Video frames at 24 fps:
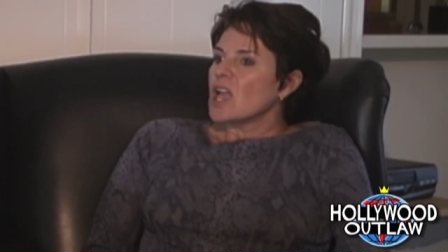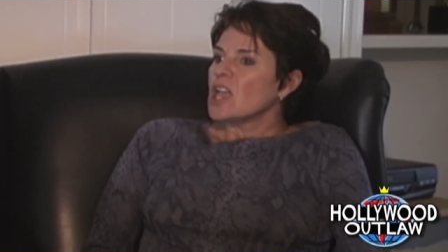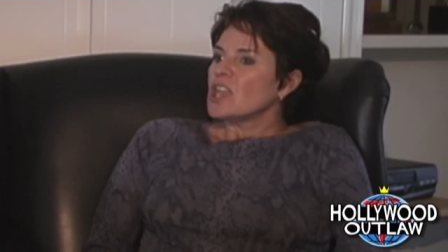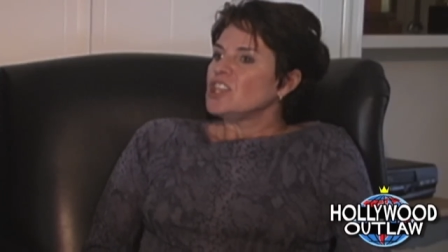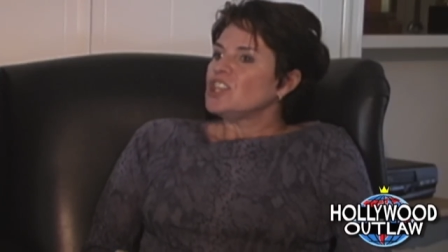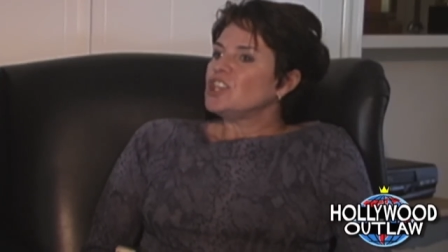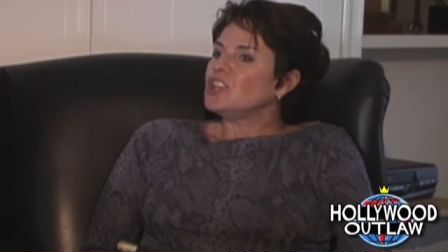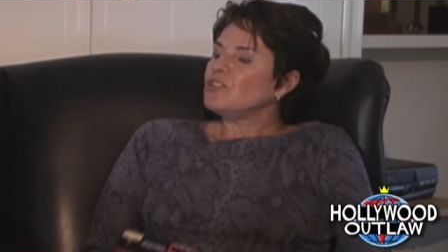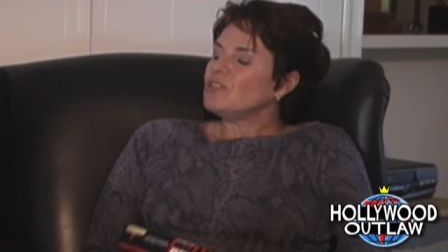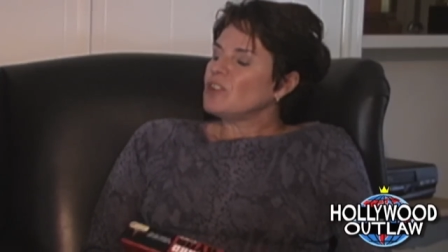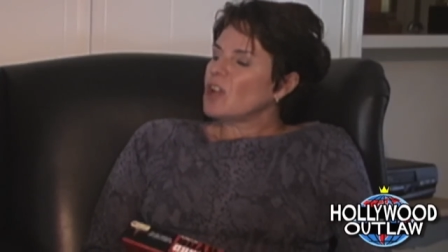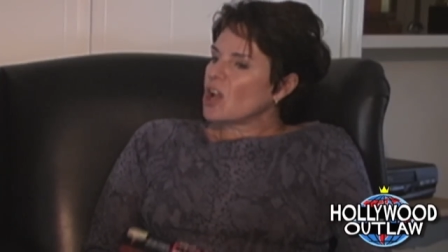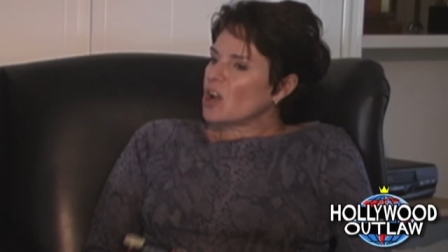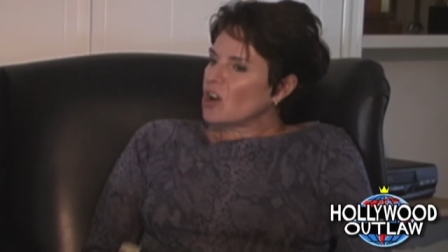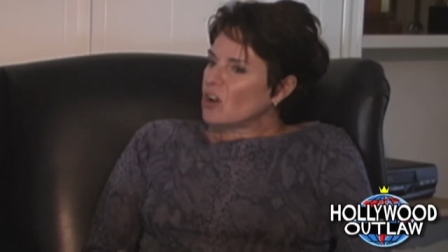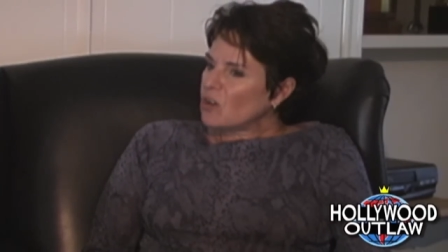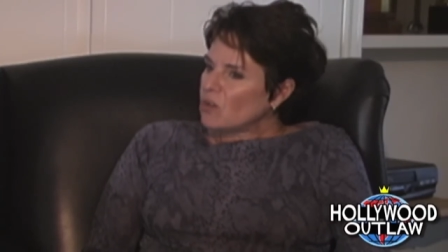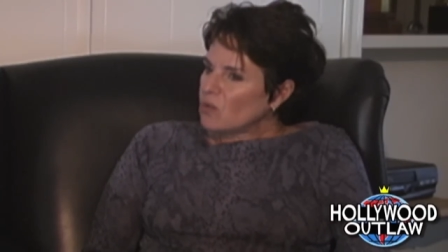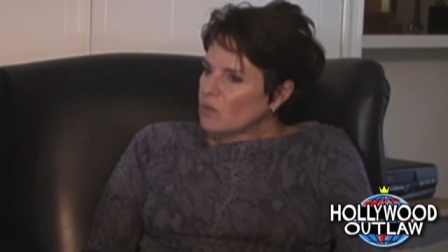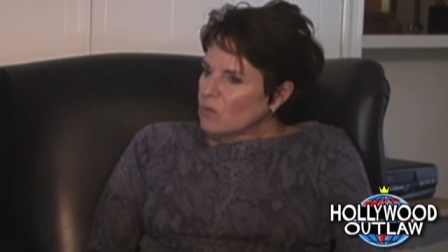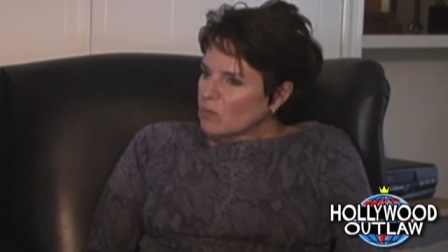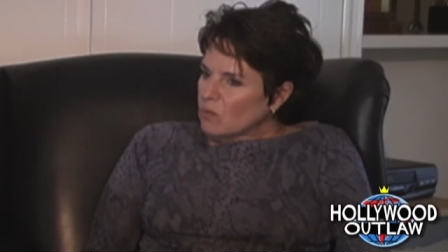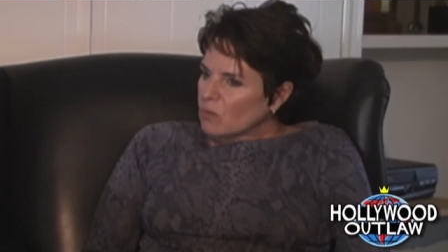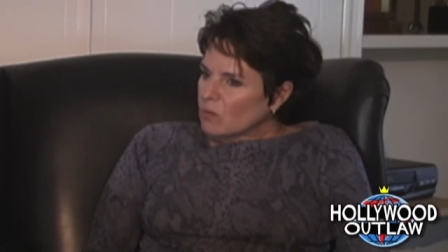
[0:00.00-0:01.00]
You
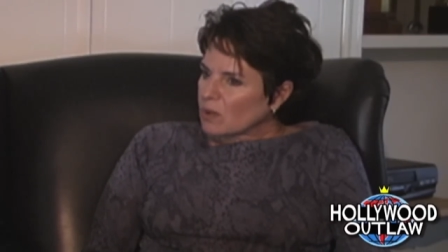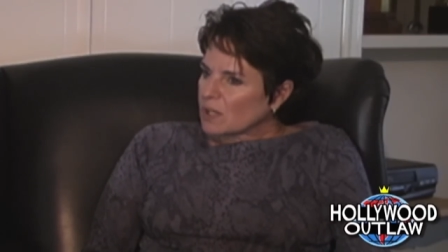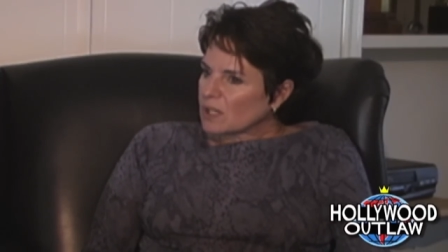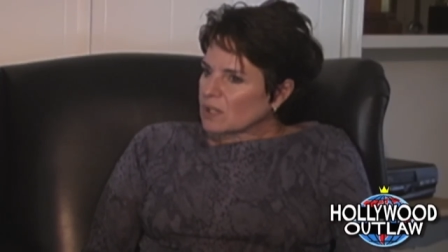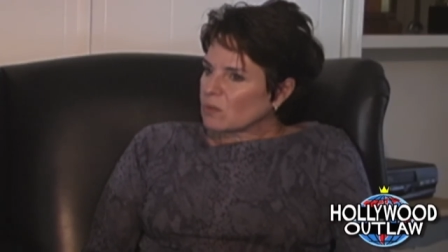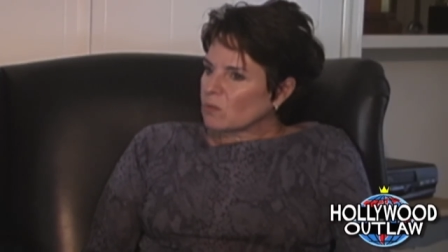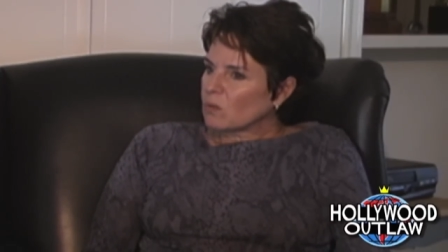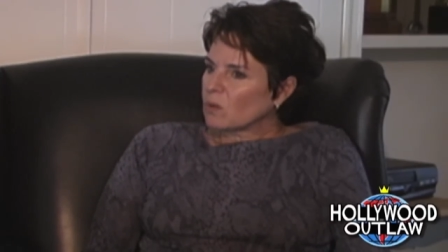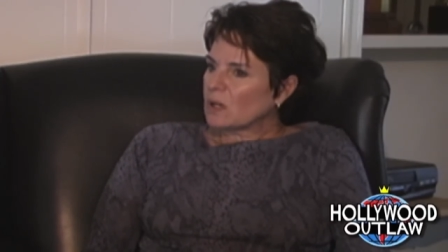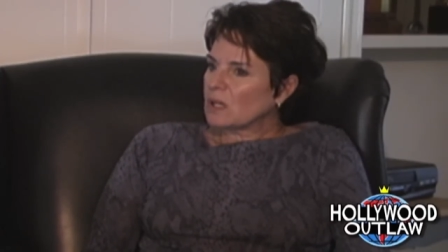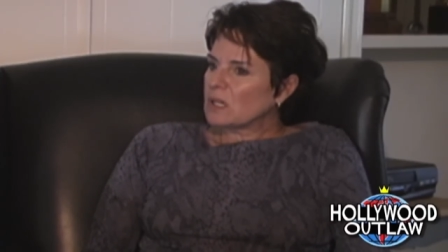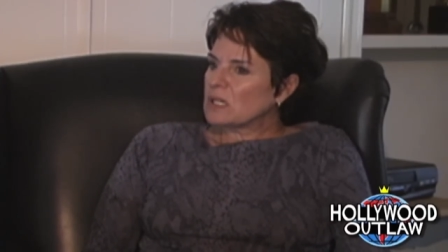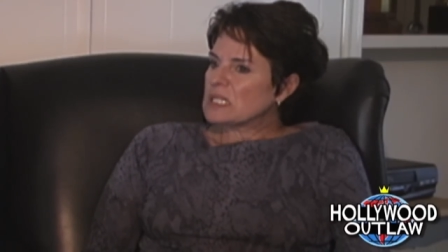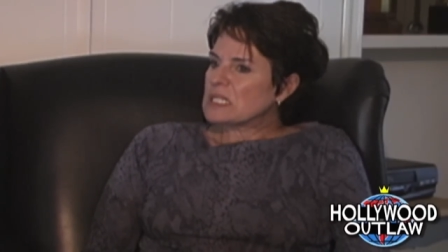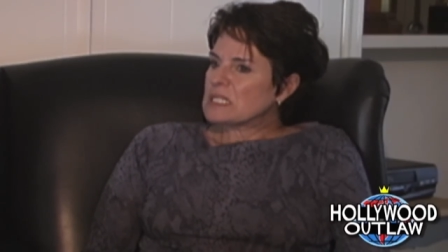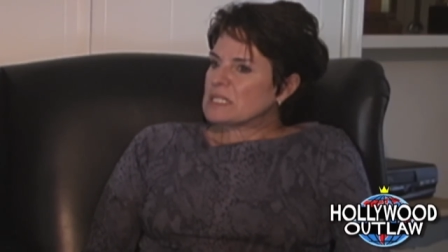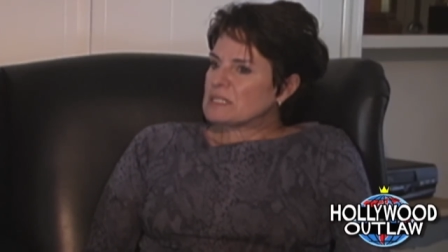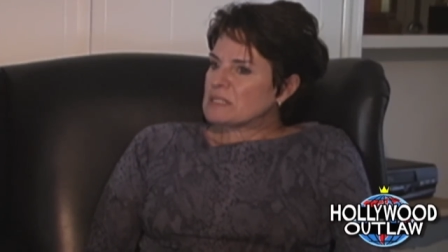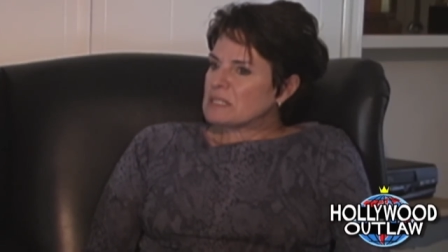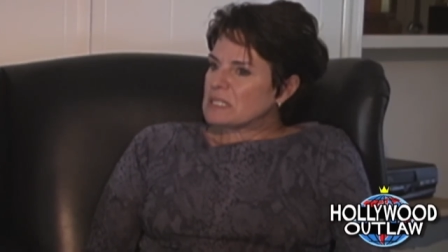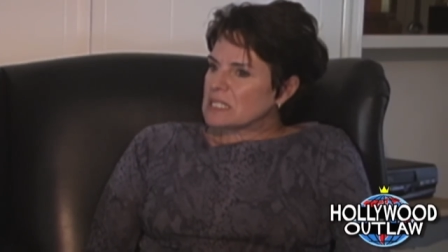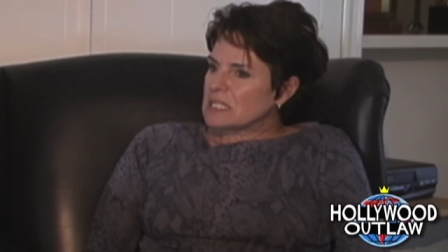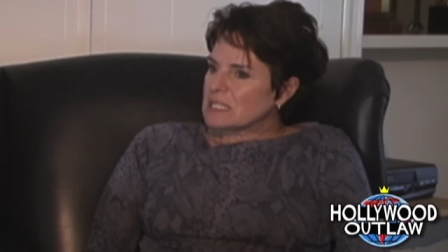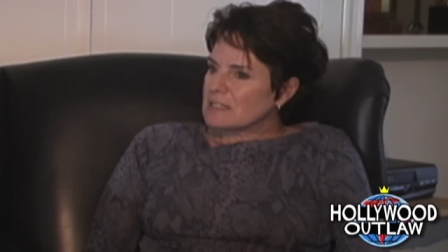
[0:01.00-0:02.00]
know what it
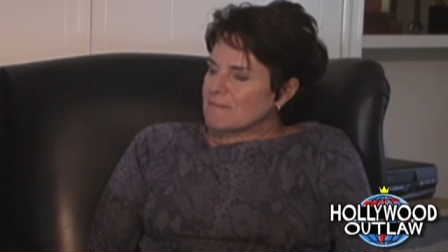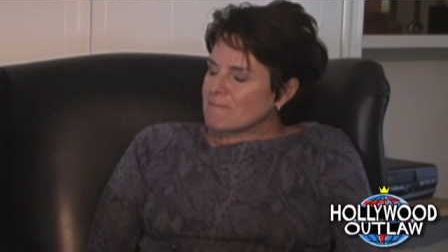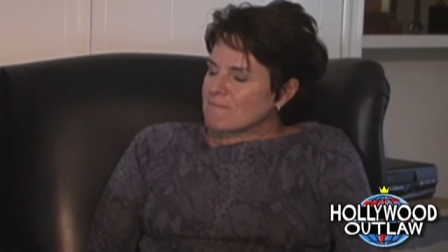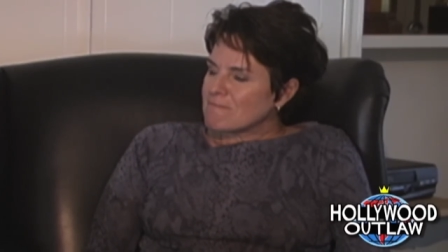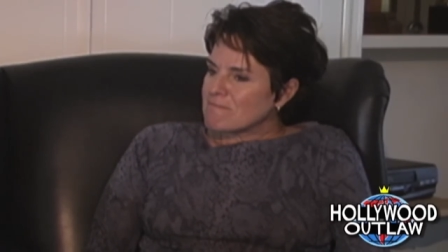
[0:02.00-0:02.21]
was?